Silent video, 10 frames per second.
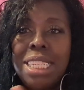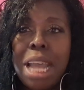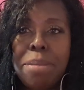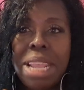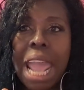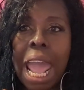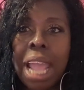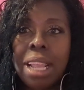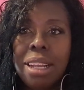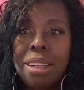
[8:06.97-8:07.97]

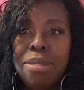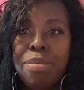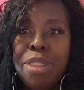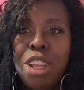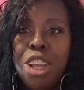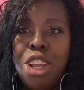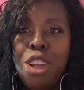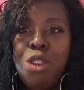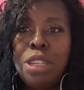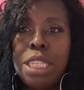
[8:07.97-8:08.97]
Seminyak,
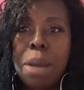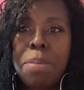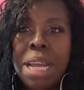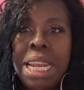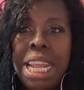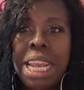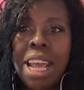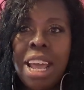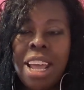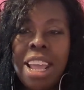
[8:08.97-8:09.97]
Nusa
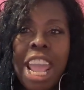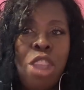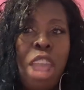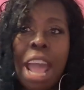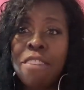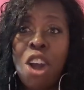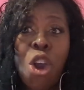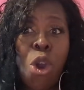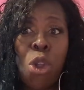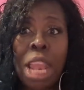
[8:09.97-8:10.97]
Penida, and you have a
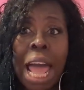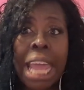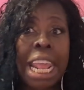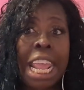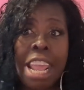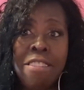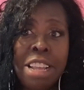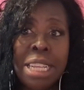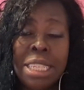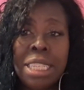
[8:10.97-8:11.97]
whole lot of
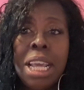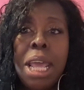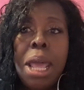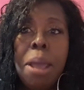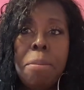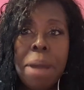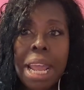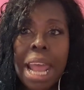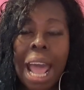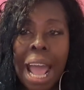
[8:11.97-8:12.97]
areas.
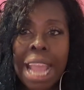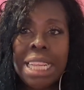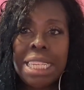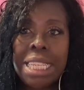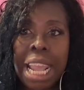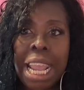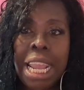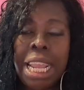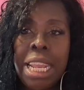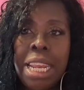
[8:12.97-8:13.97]
But I
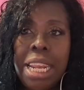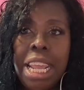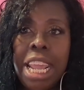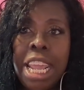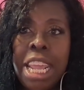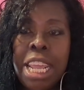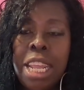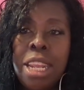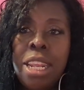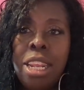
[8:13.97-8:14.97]
stayed
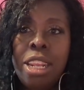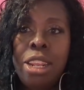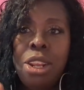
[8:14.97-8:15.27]
in